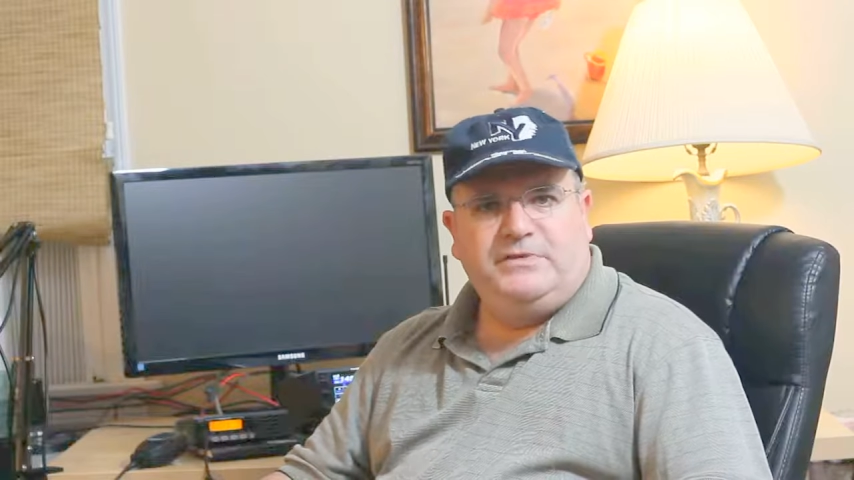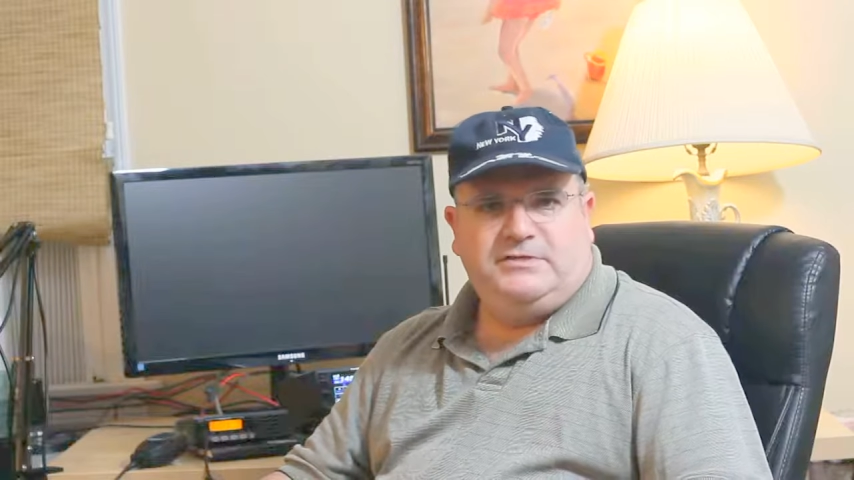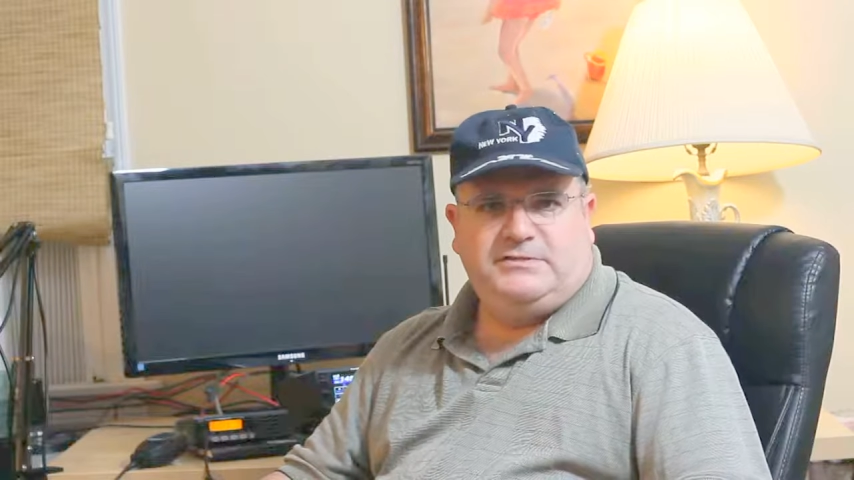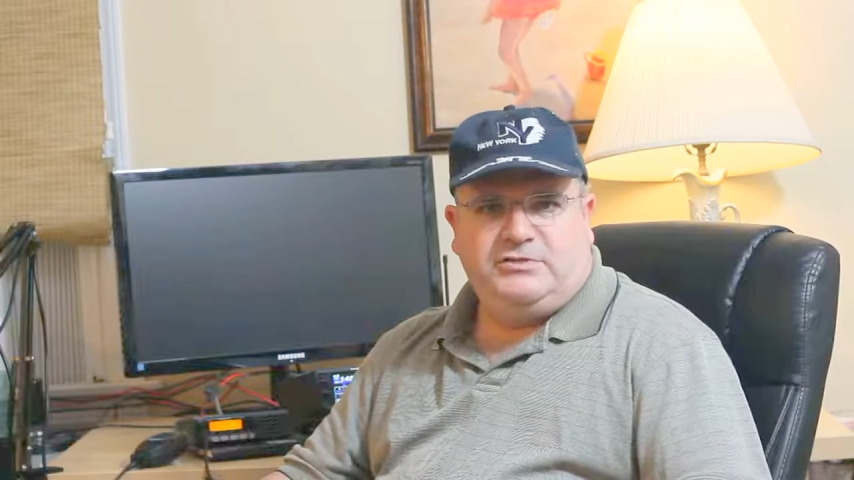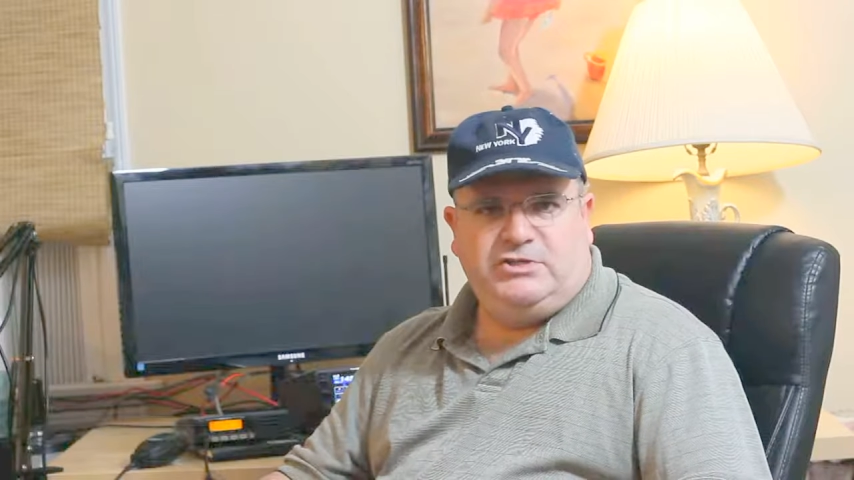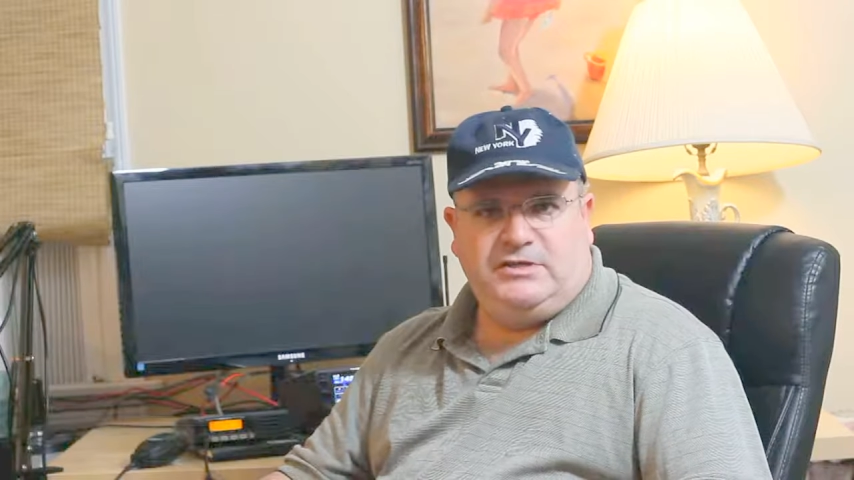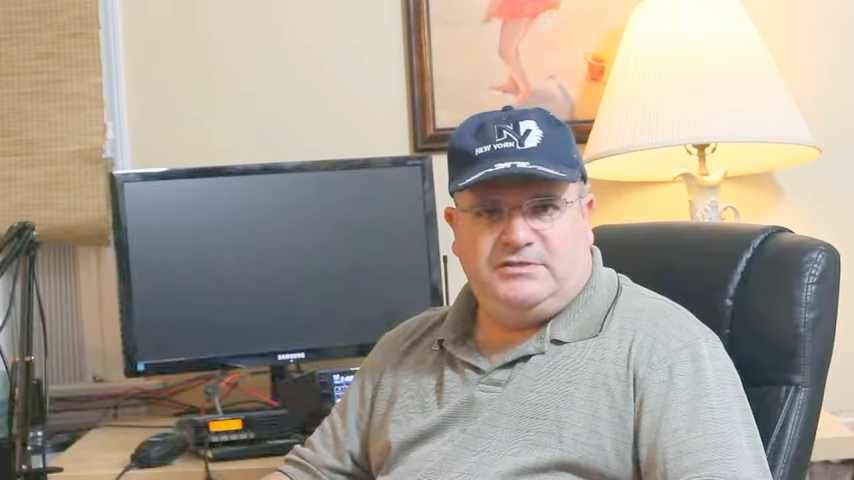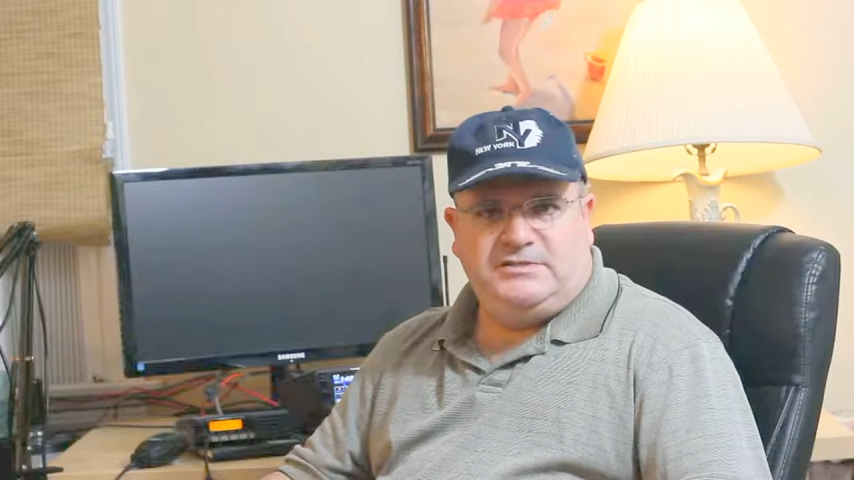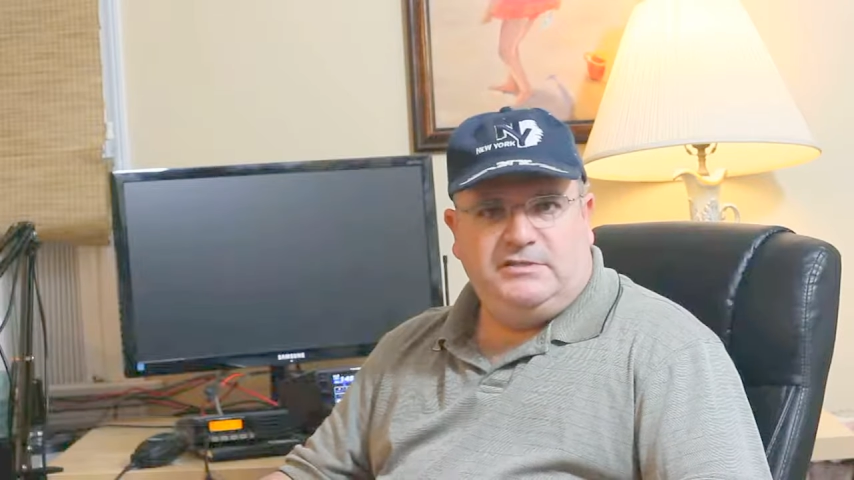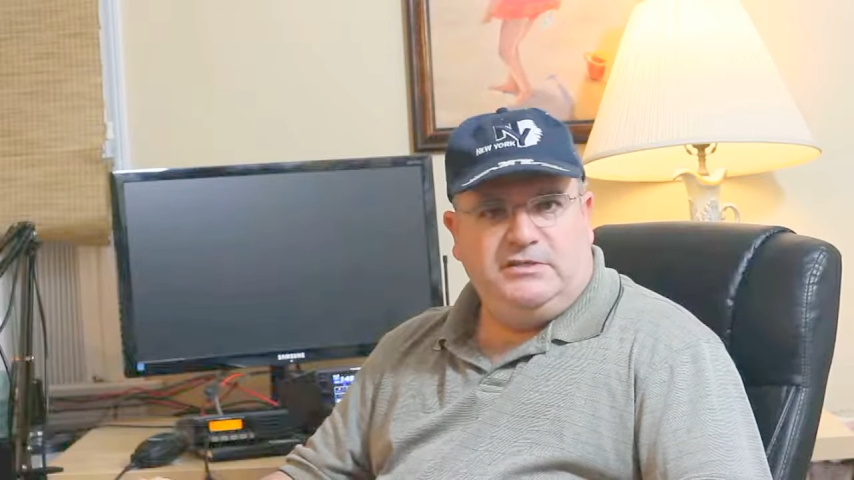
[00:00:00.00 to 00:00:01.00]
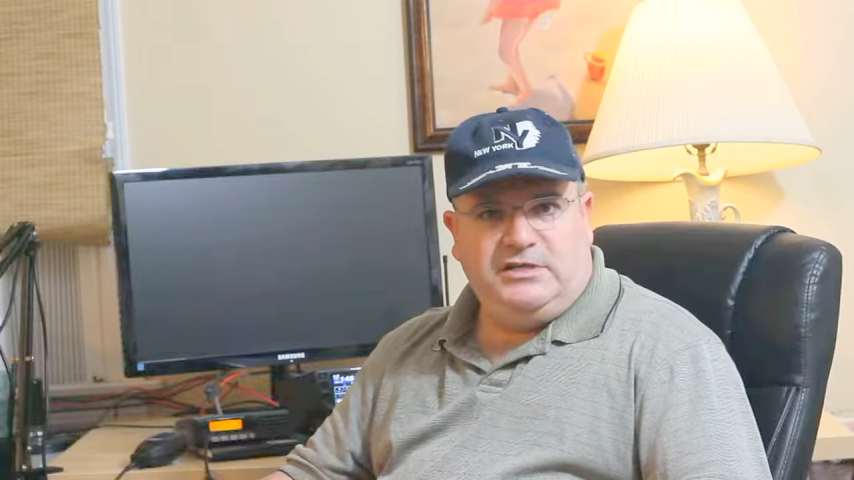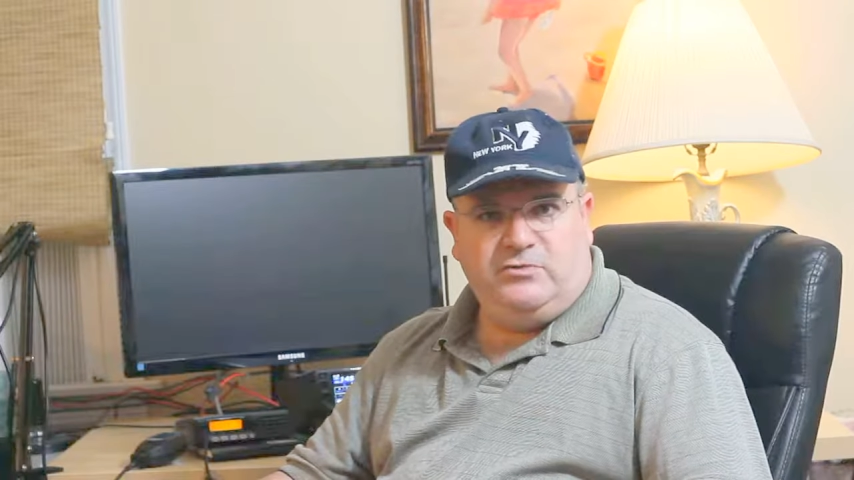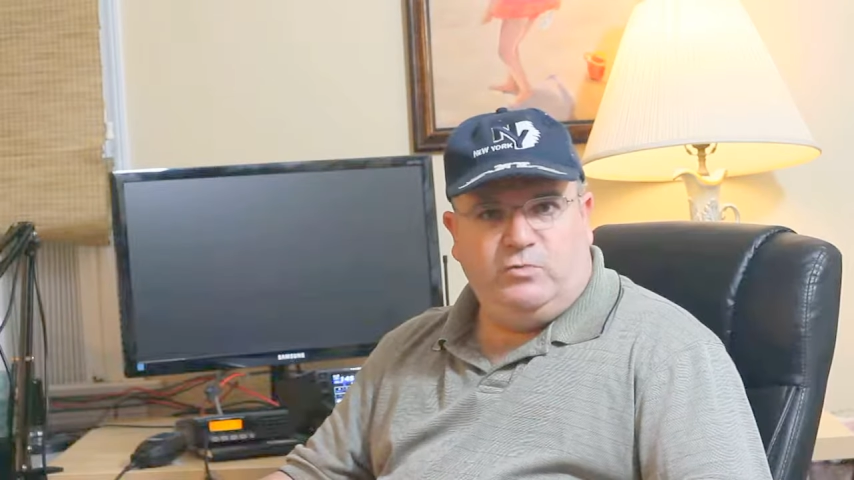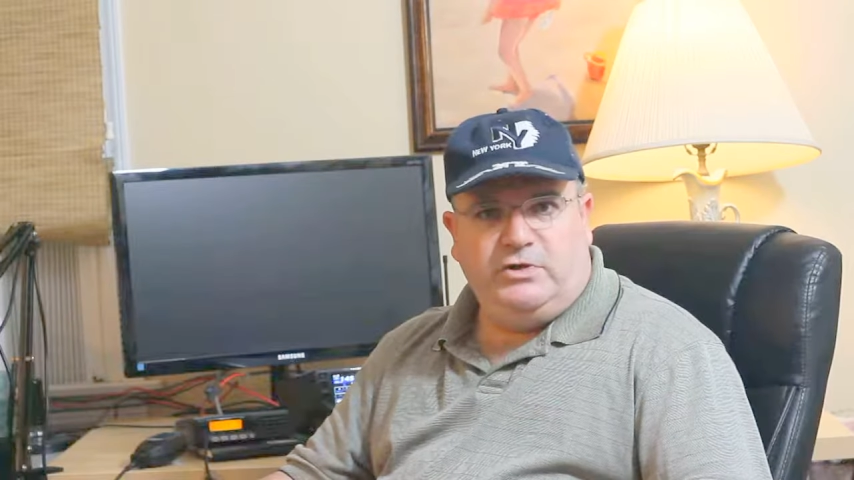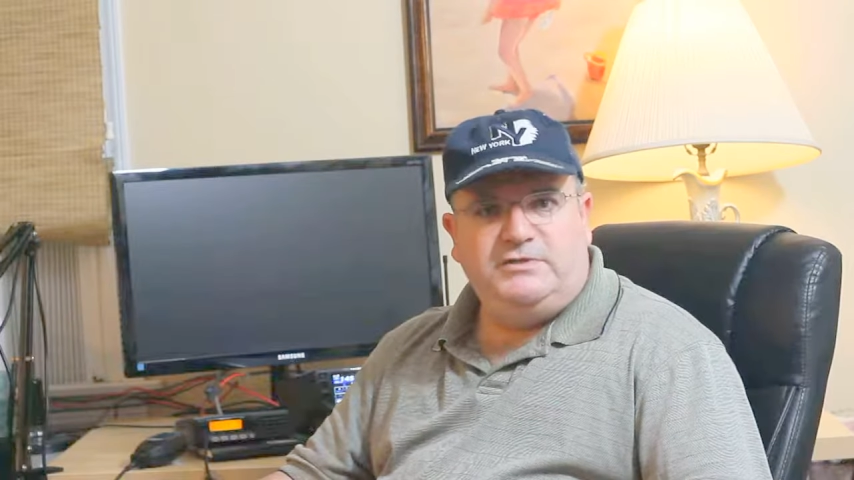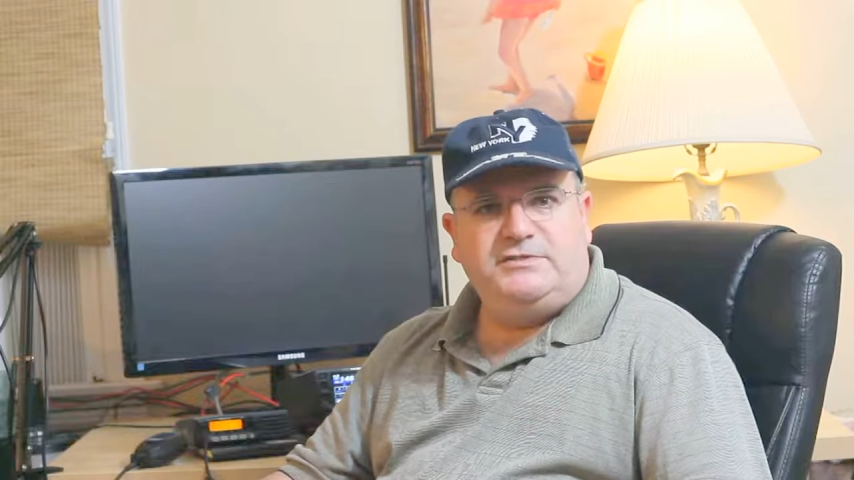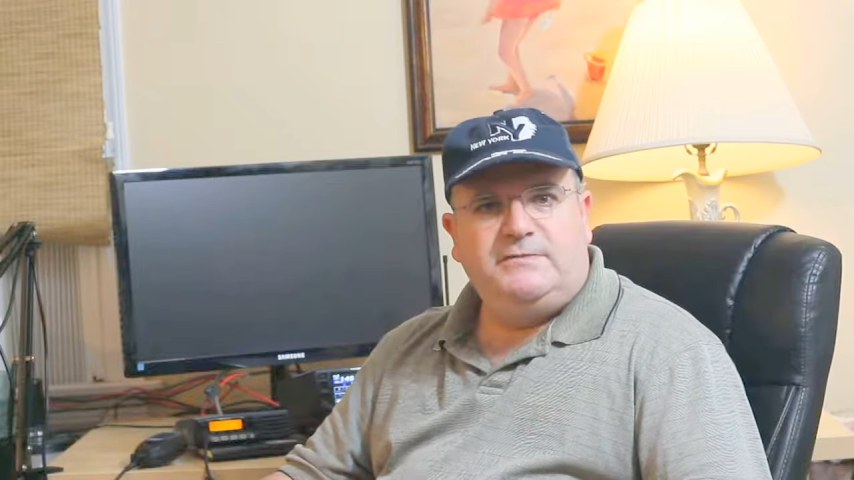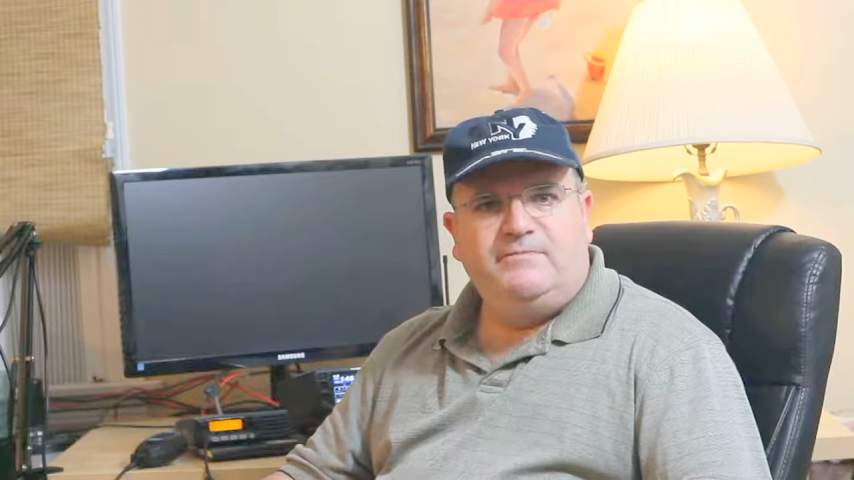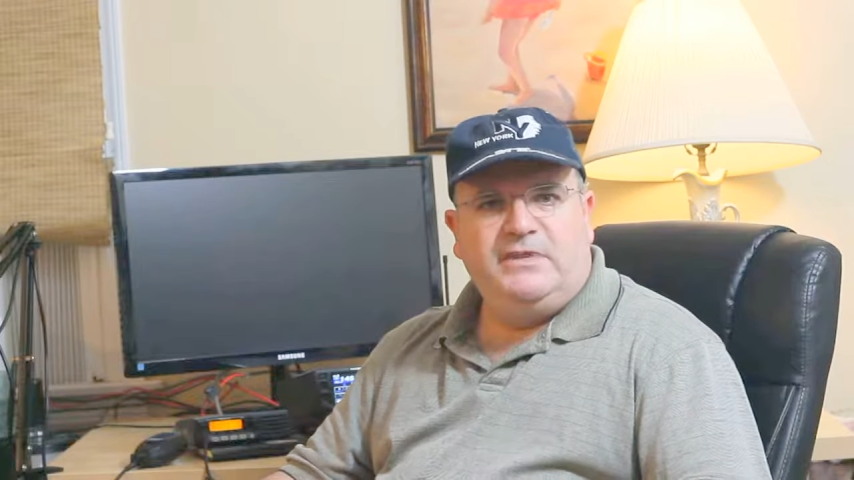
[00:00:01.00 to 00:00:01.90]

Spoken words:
such as Kenwoods,